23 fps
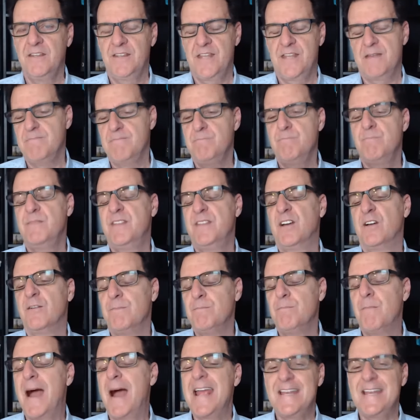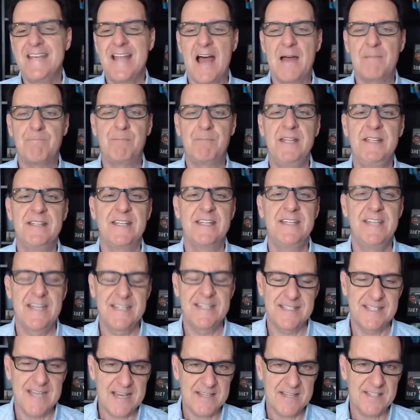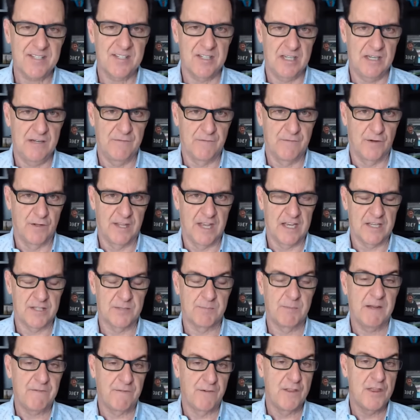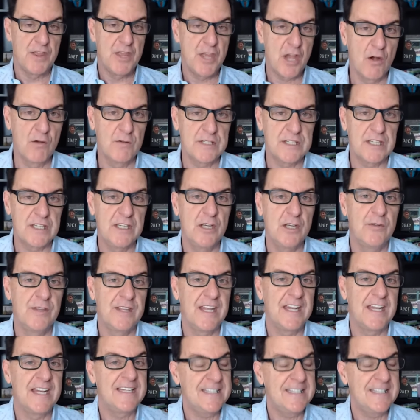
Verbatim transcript: then there might not be the necessity for this. But for those of you that